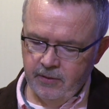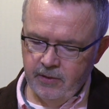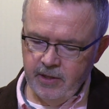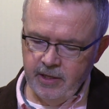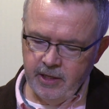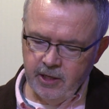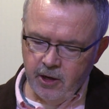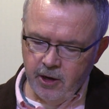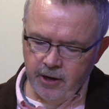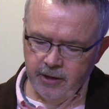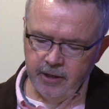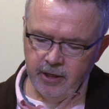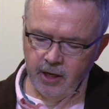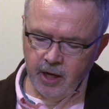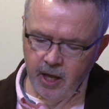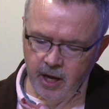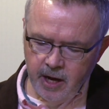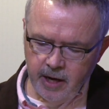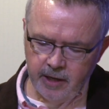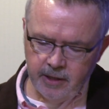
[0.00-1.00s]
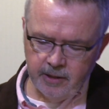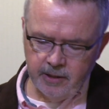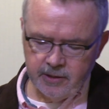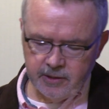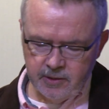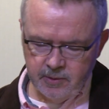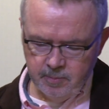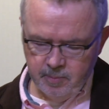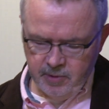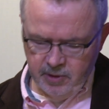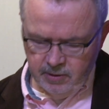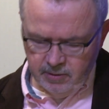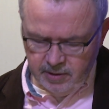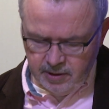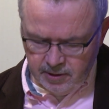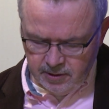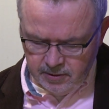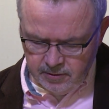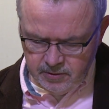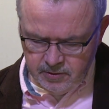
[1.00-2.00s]
the online
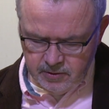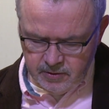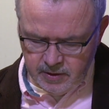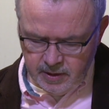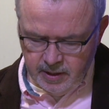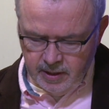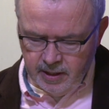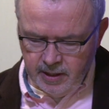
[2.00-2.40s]
experience